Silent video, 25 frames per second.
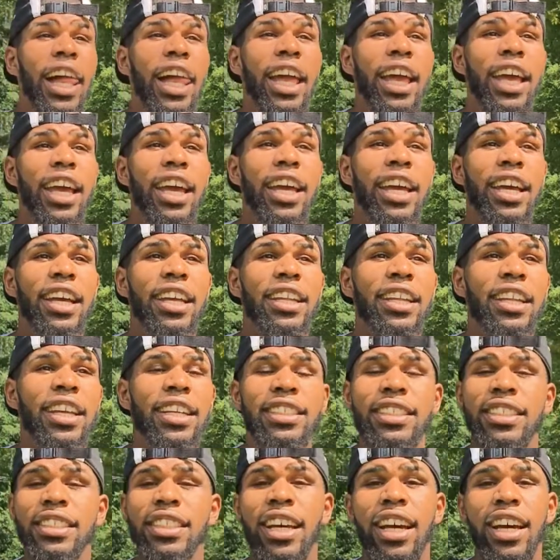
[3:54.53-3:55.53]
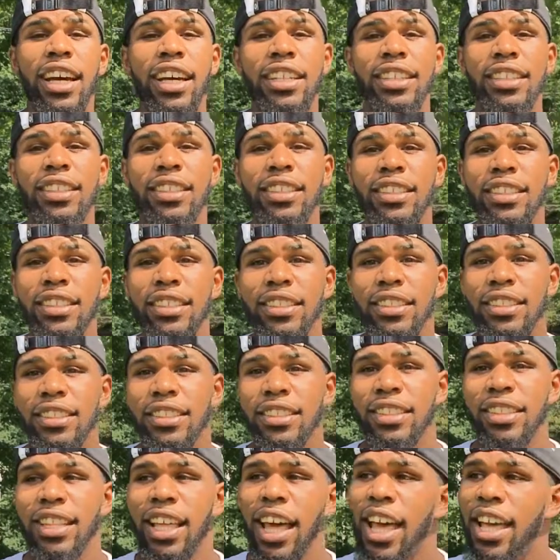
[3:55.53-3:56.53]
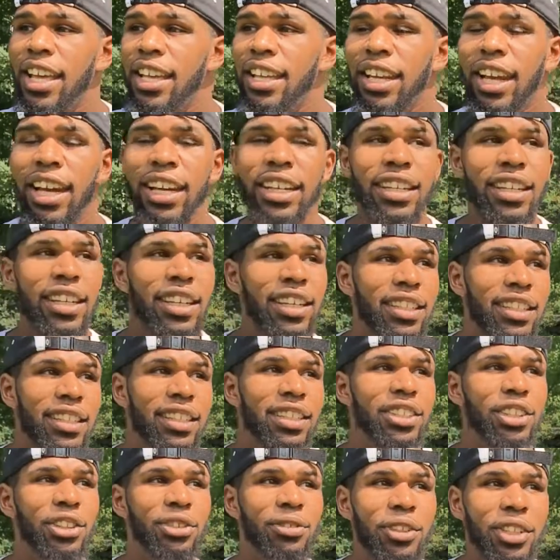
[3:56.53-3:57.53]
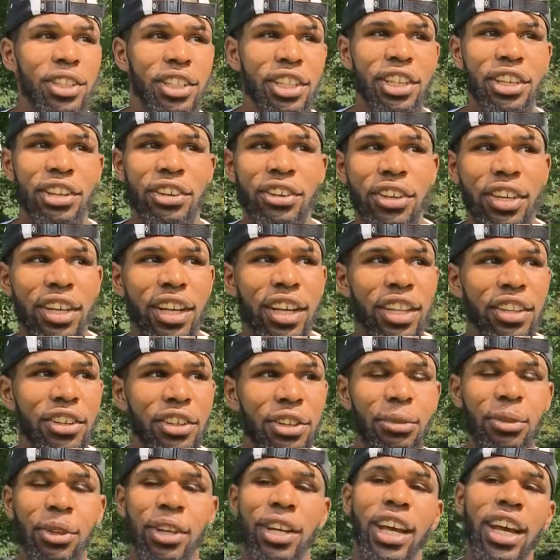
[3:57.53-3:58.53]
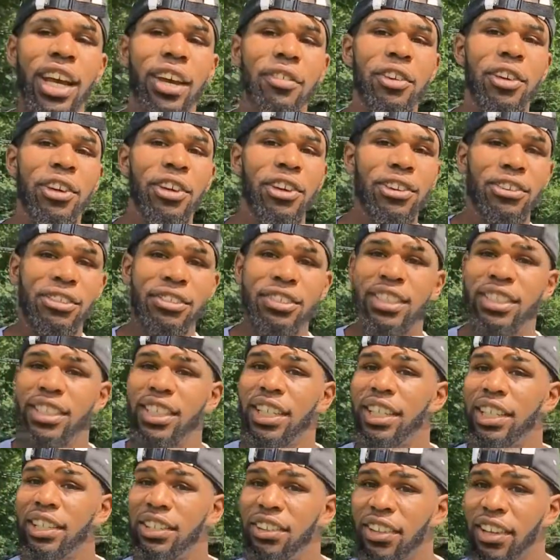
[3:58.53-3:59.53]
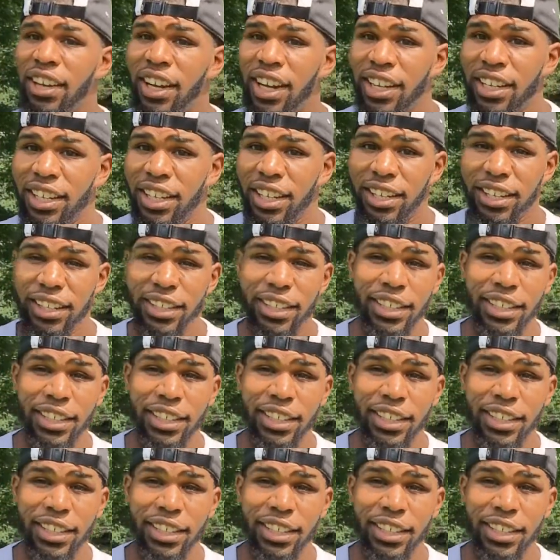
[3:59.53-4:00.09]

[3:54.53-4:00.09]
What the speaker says: And that and identity don't really go together. You want to have your own singular identity,